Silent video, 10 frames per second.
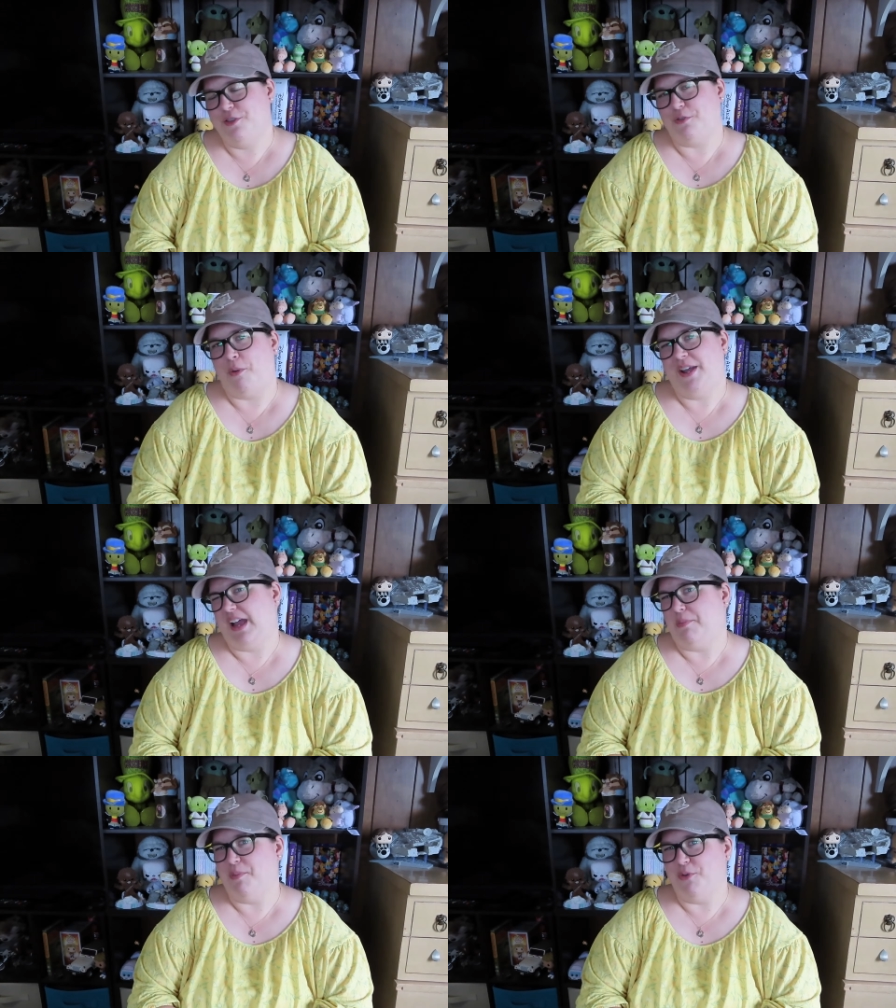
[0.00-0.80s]
throw in a
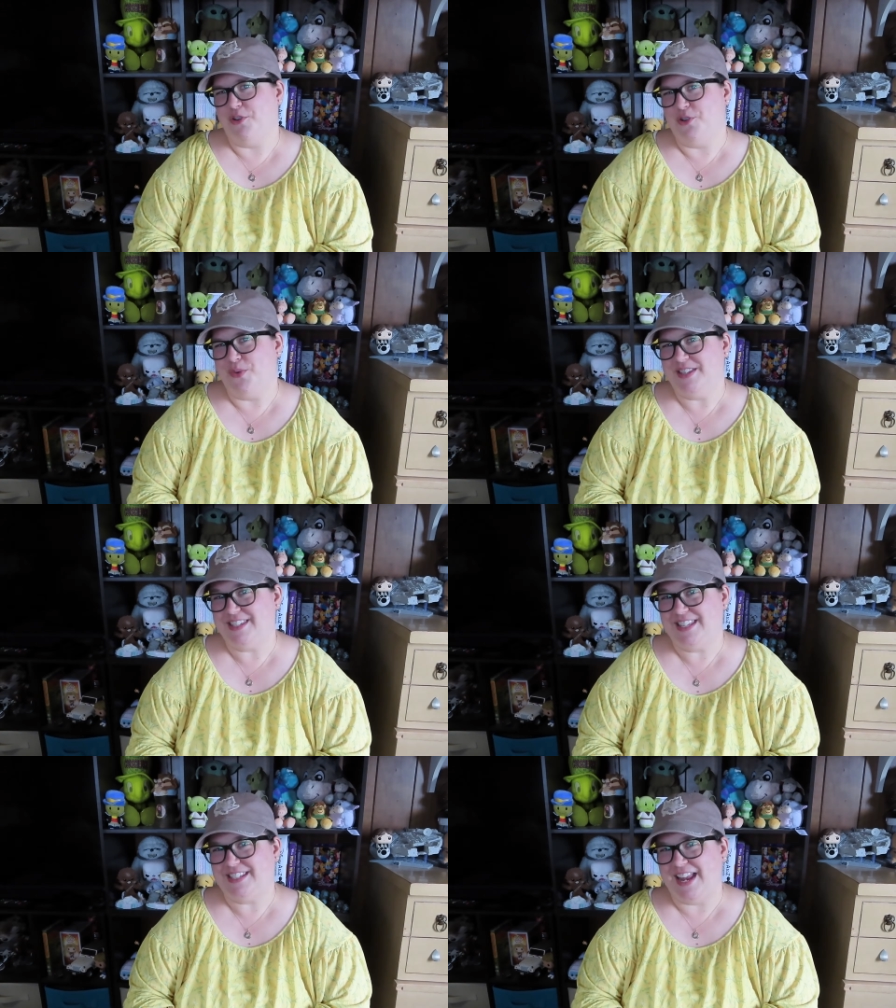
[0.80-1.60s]
couple more new ones
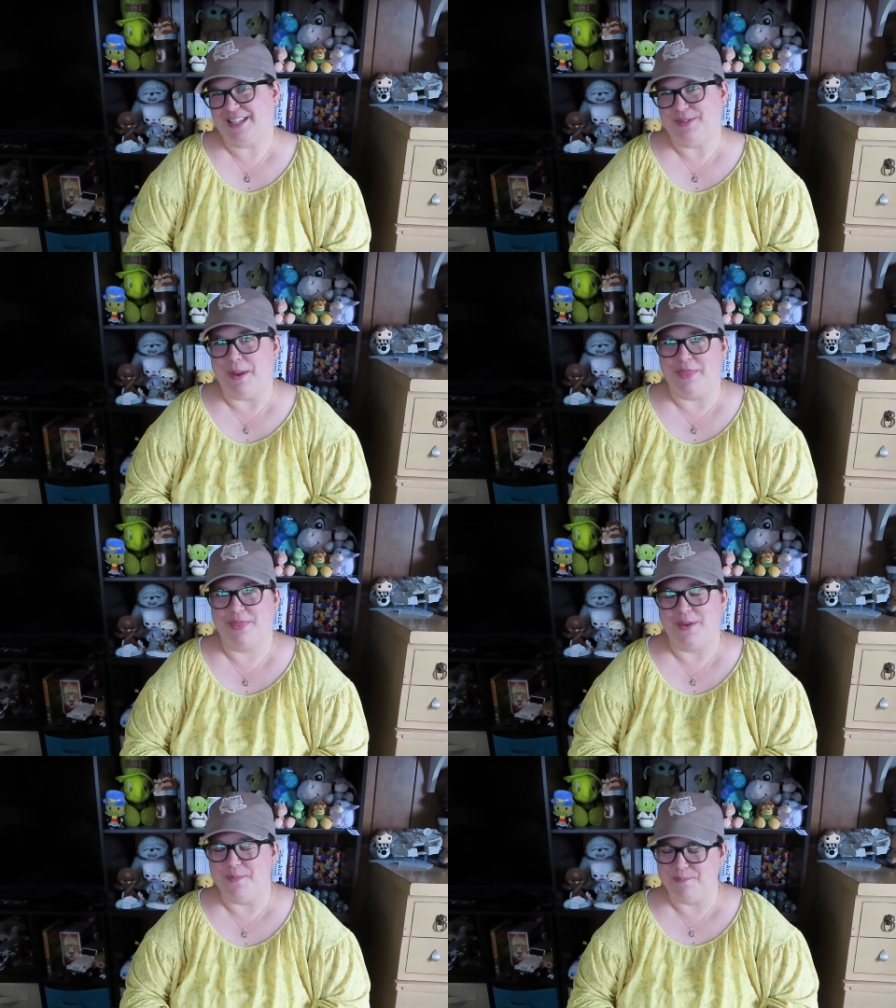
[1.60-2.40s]
this next
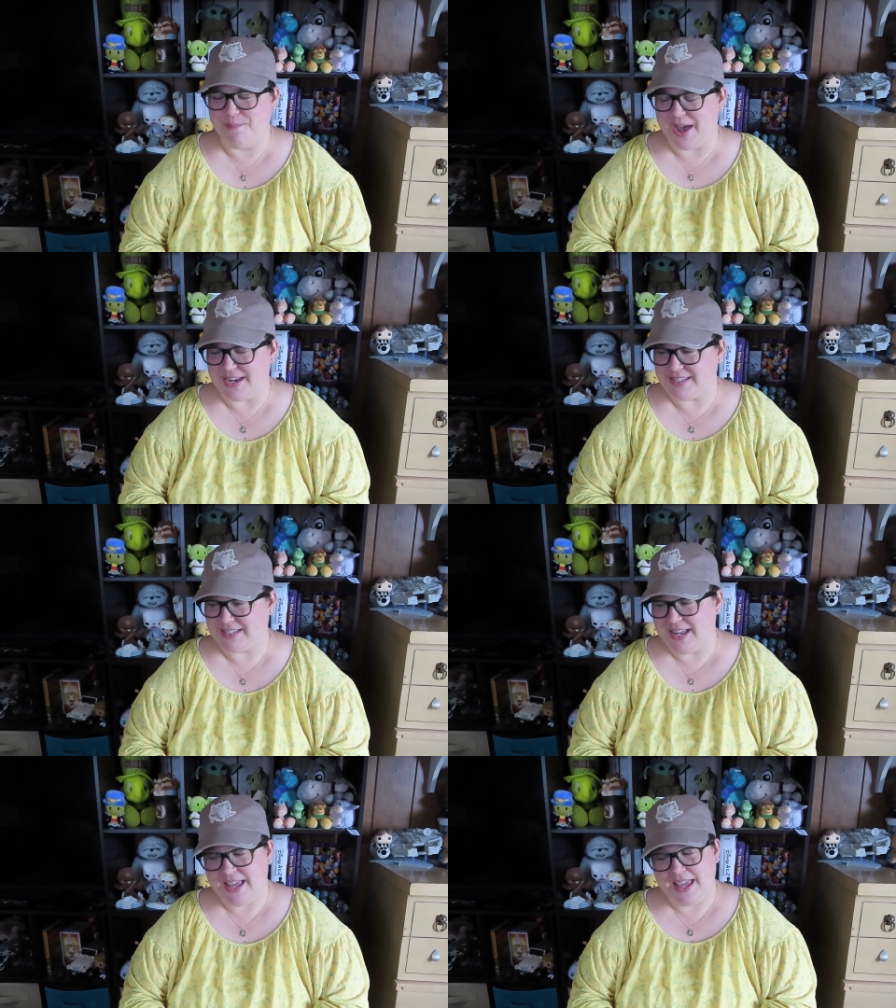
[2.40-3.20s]
month. But
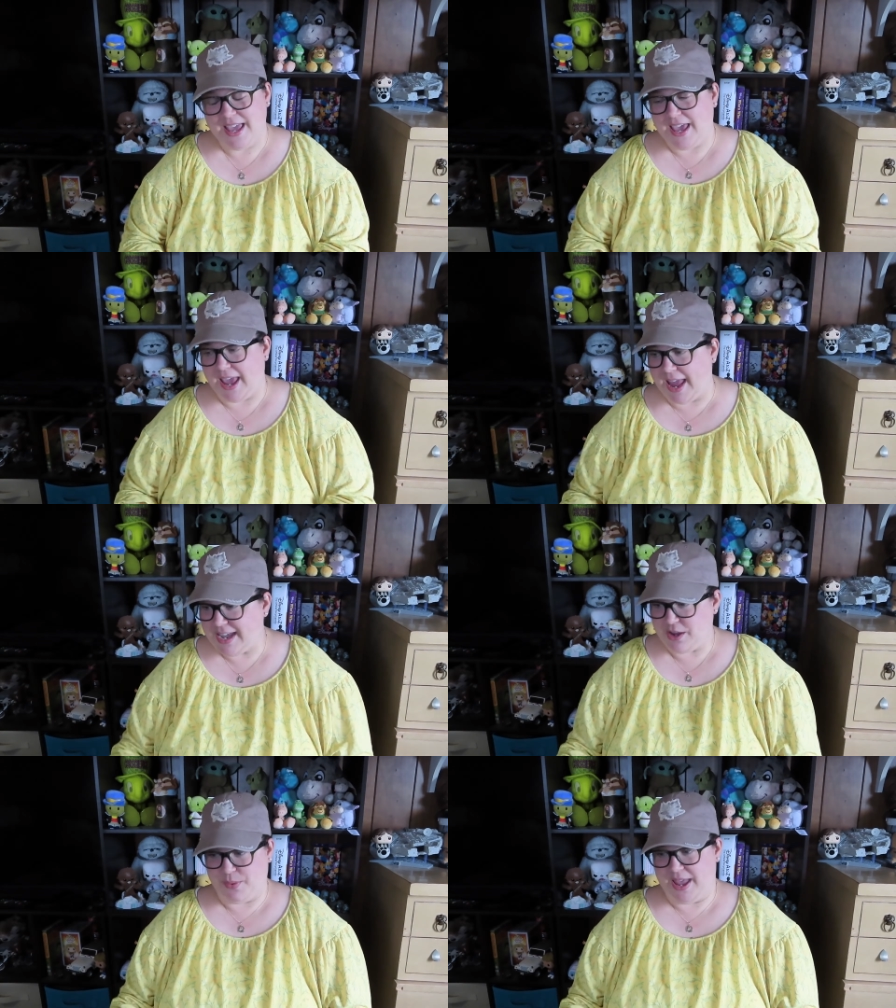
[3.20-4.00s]

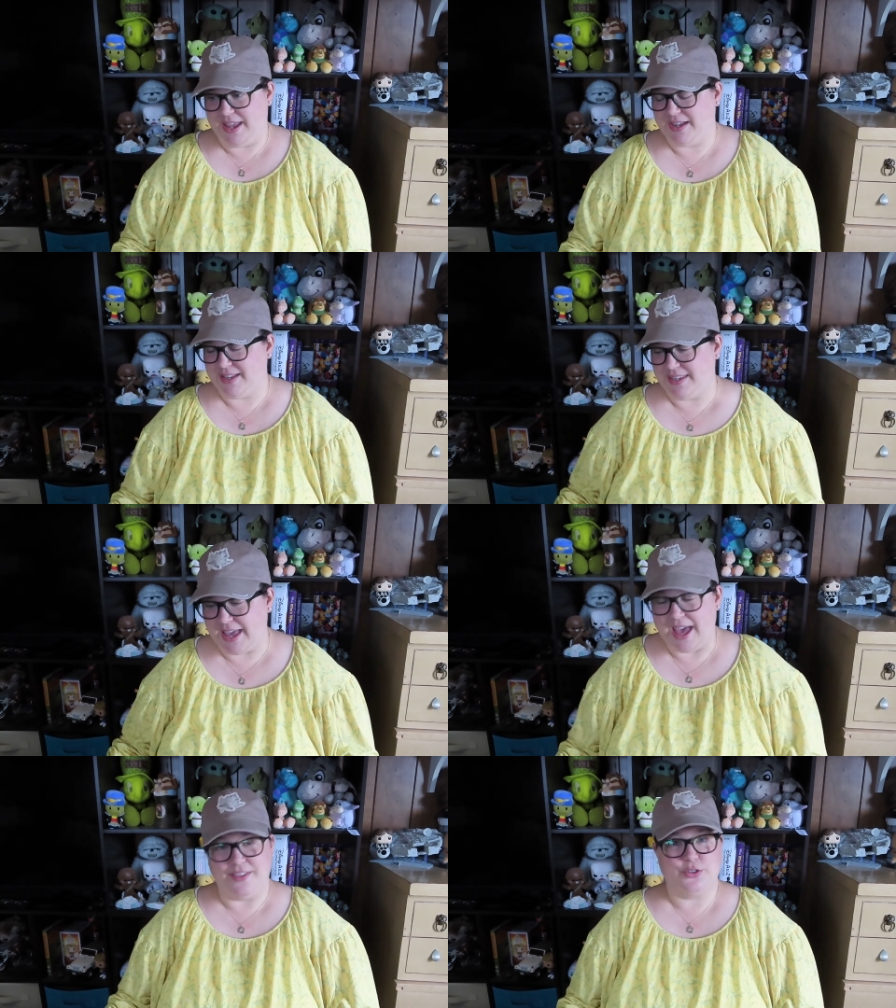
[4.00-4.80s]
anyway,
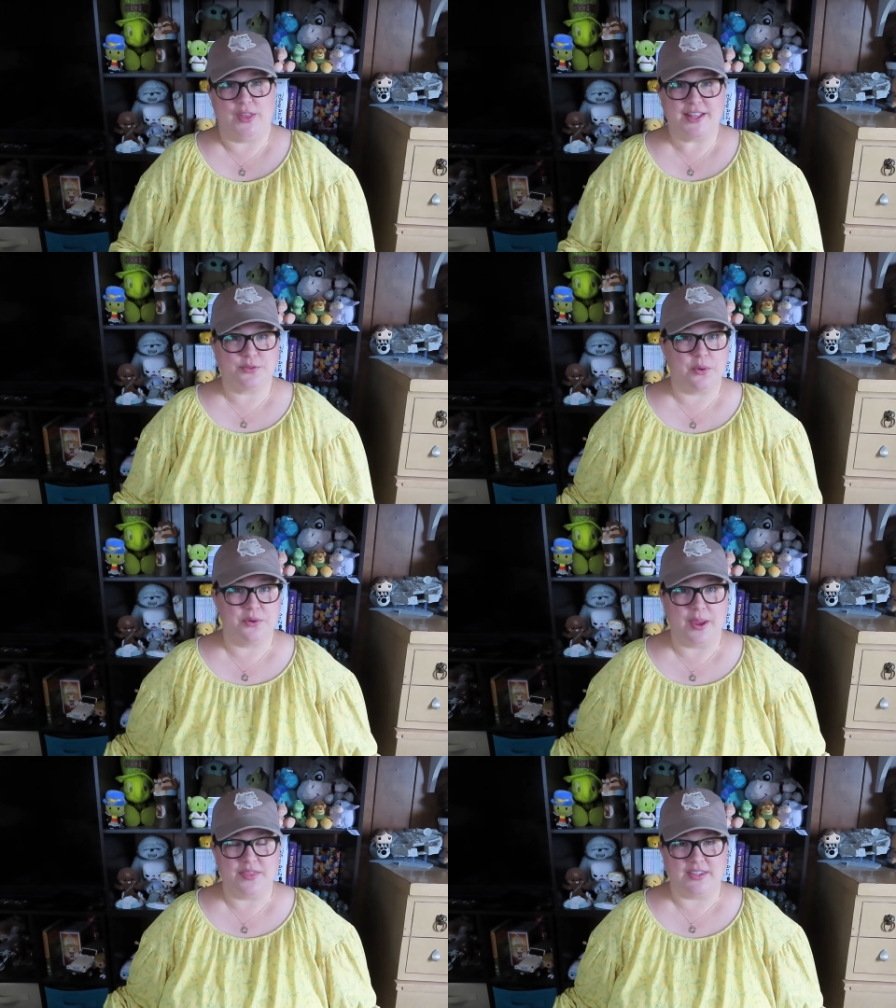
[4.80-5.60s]
yeah, so that's what we
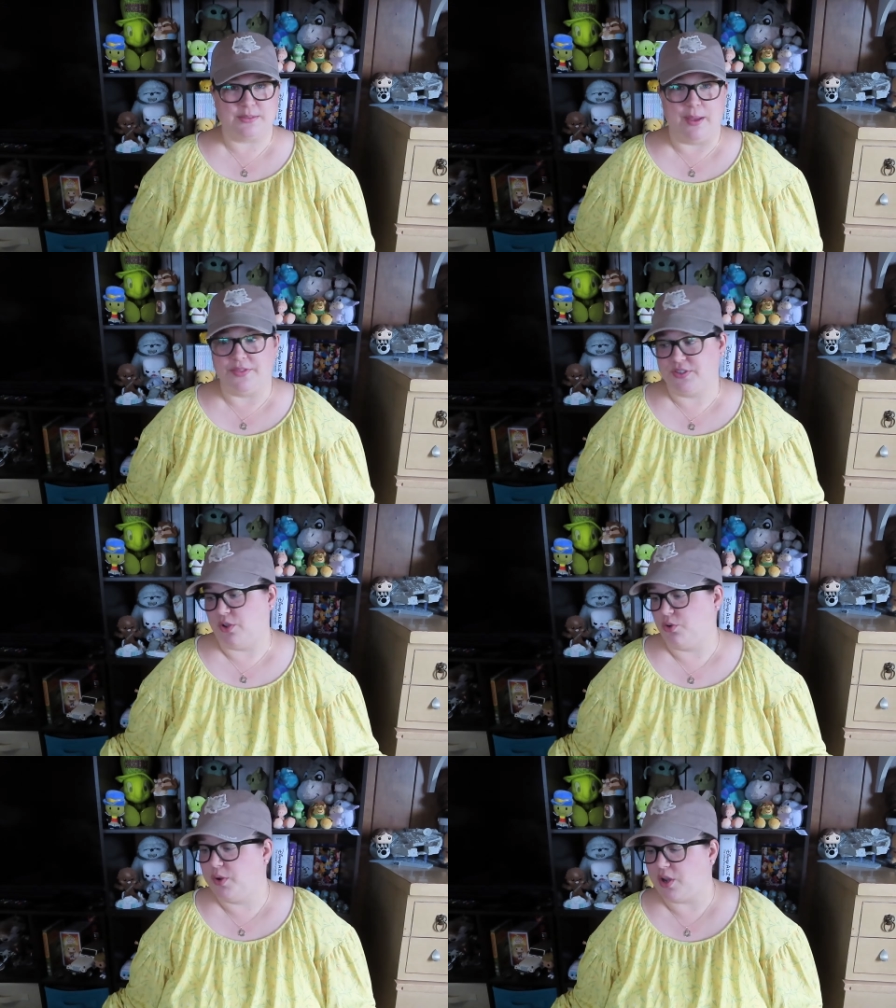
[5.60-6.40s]
read this month.
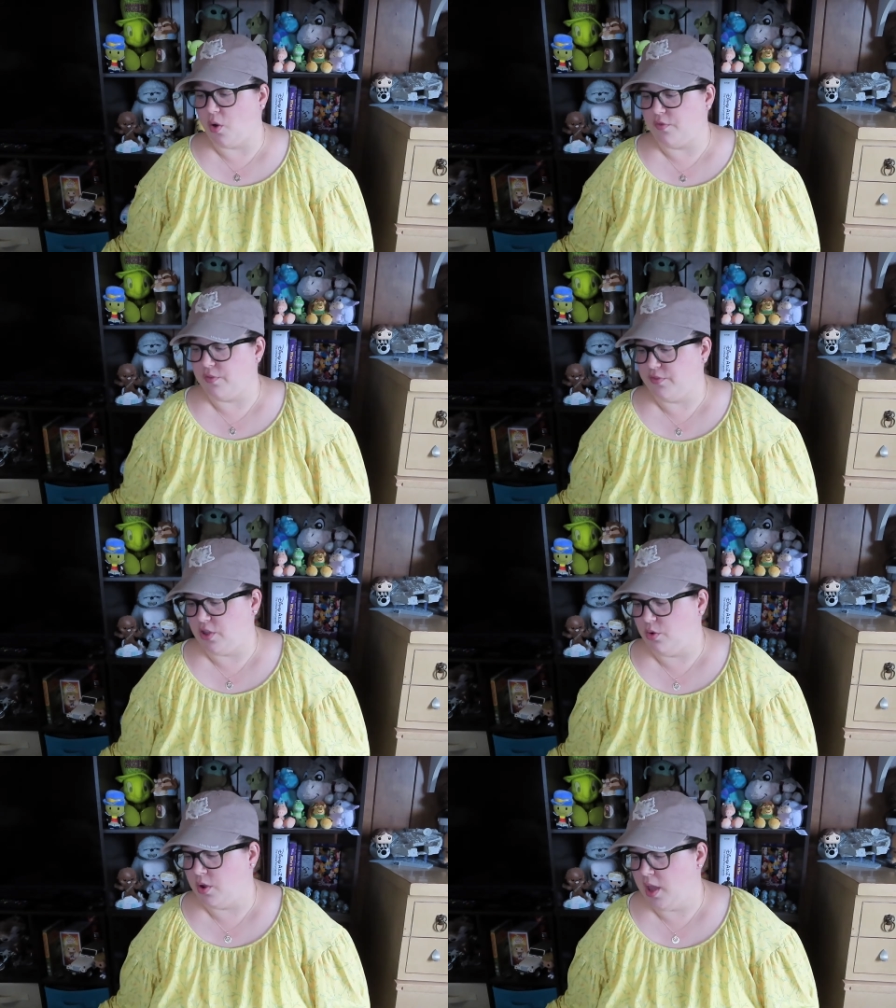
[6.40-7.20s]
So quick
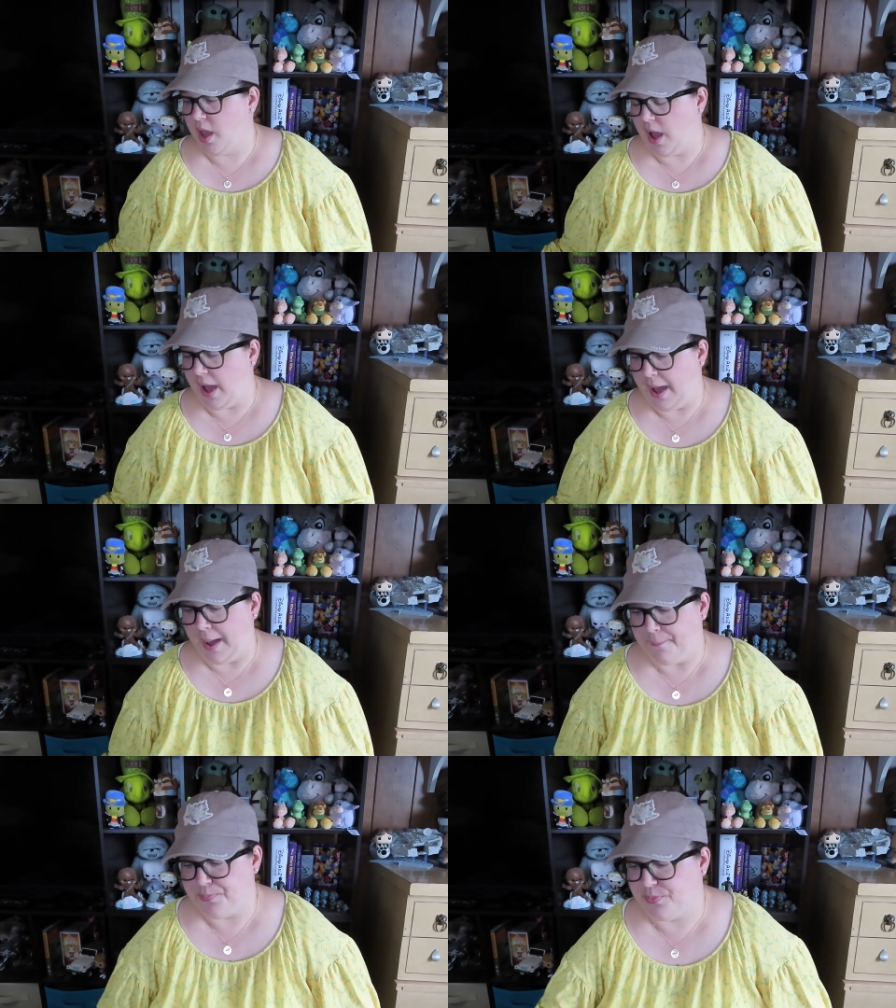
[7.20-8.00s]
overview.
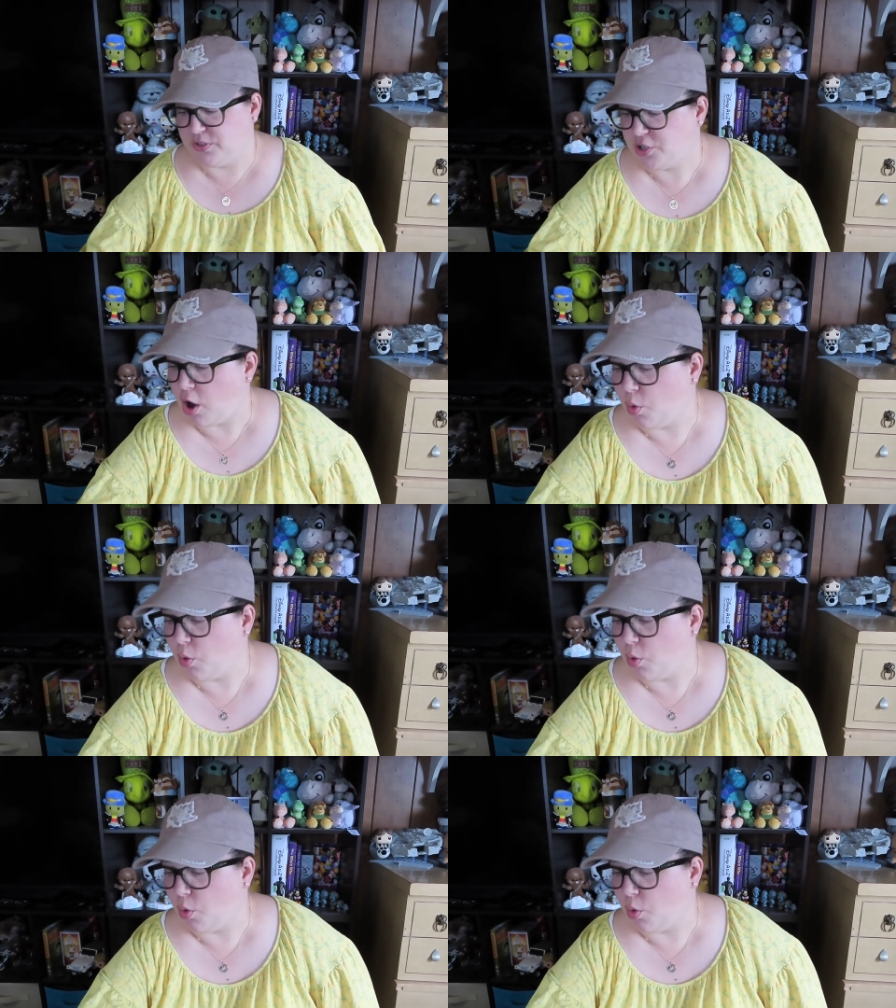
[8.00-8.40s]
Star